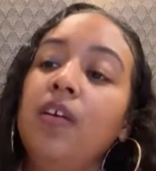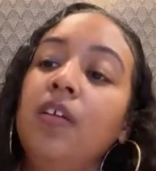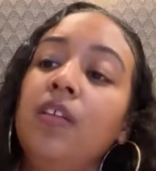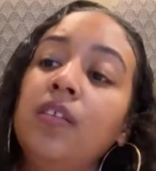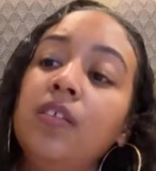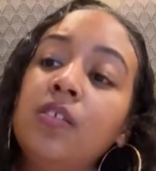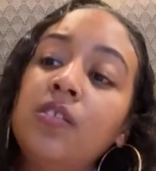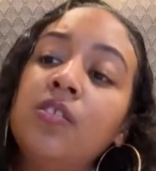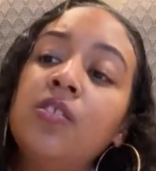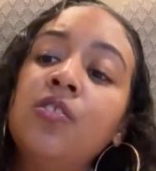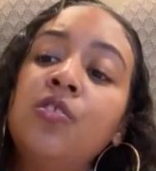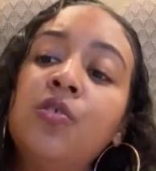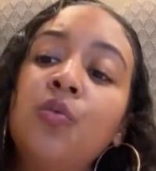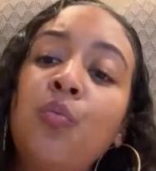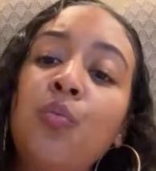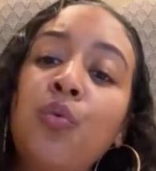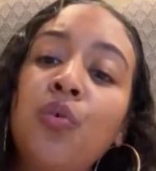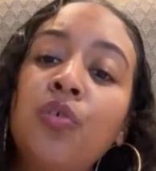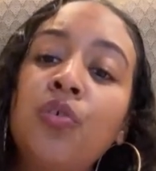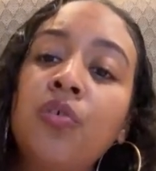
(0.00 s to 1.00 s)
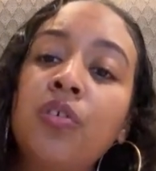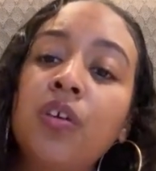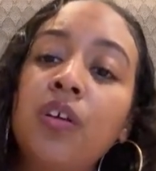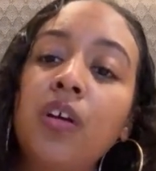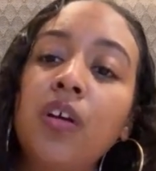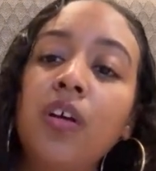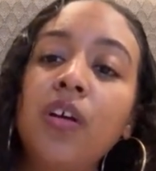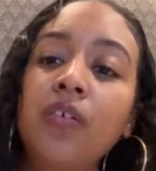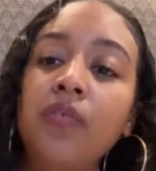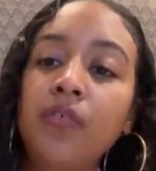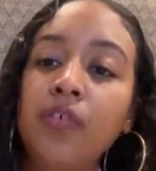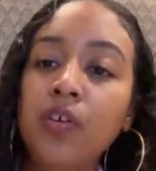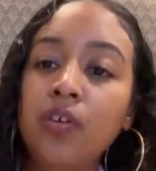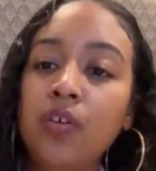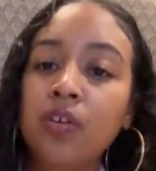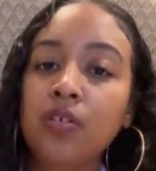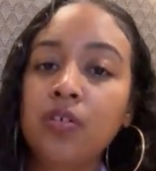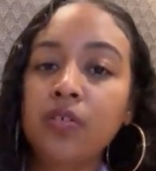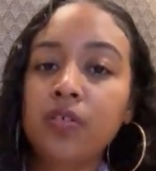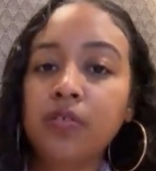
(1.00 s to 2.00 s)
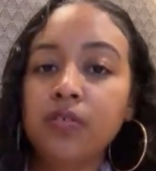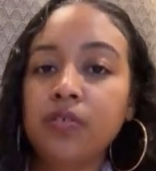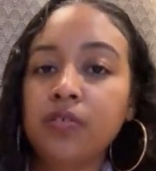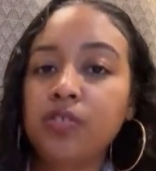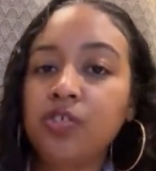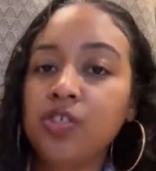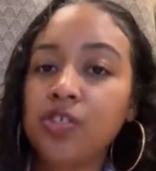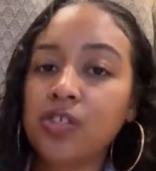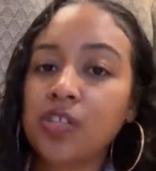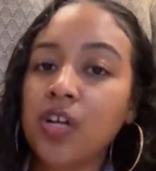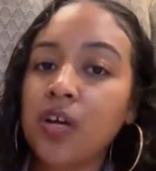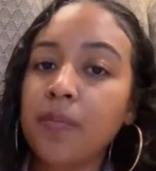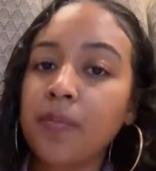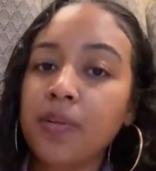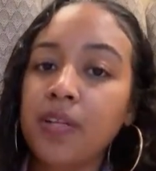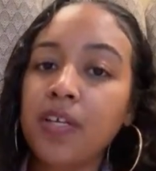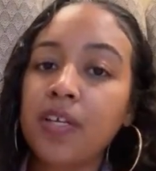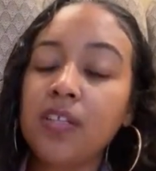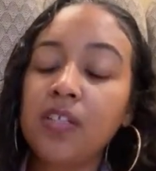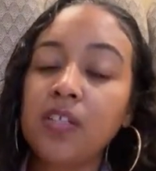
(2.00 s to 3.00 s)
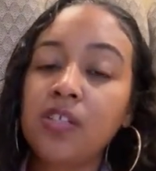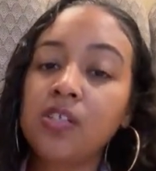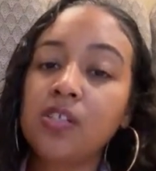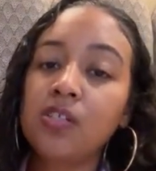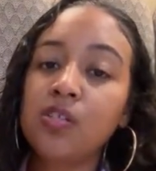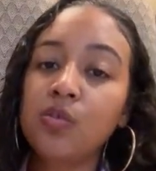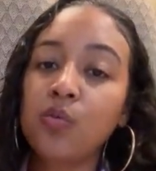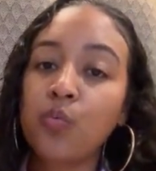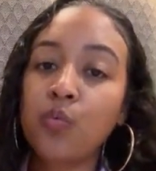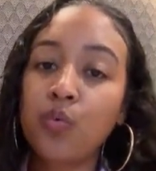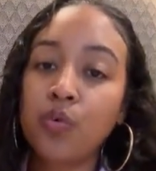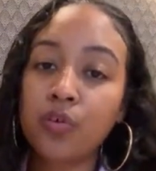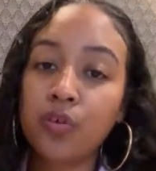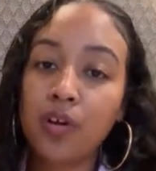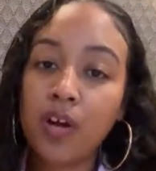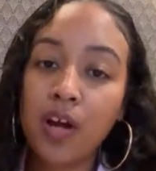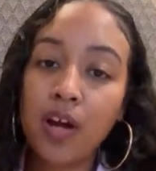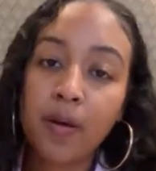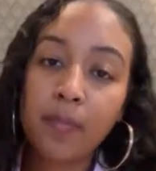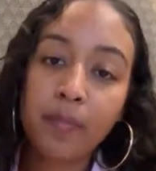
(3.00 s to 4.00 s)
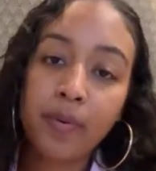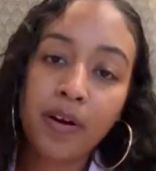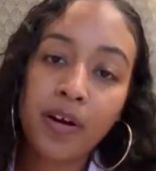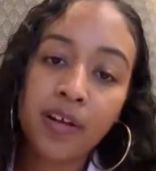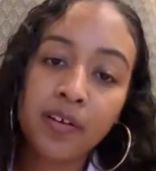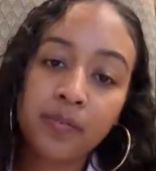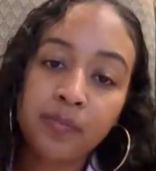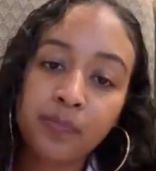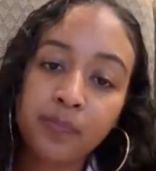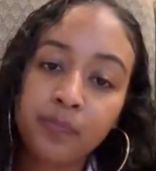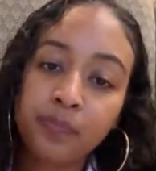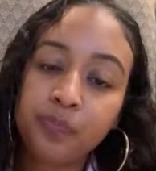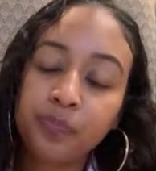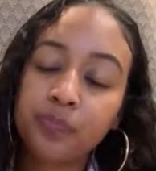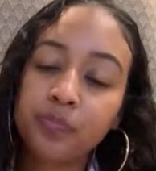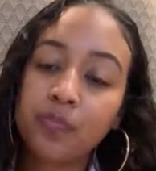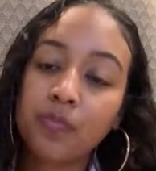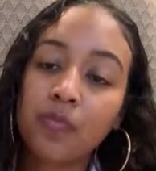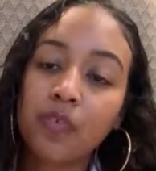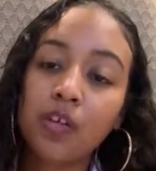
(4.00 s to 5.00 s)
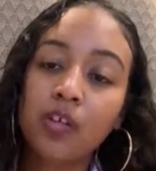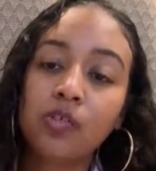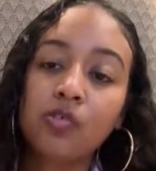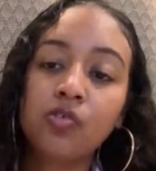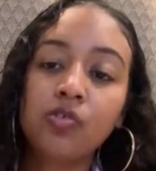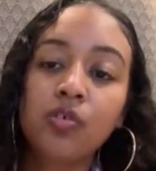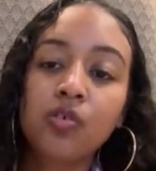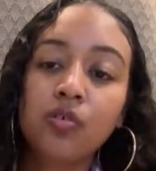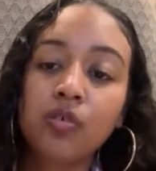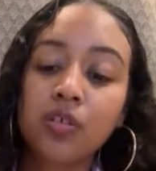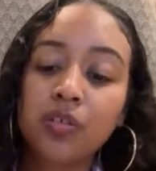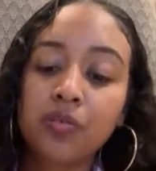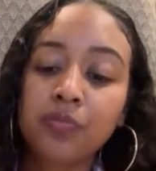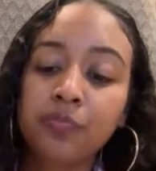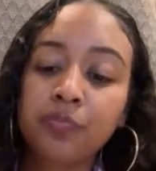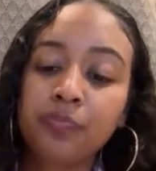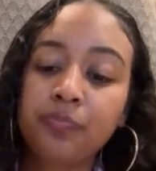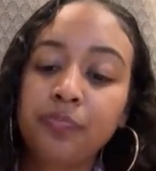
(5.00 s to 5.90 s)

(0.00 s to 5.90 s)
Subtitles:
This is the water if you're just coming in. This is the water I buy. So good.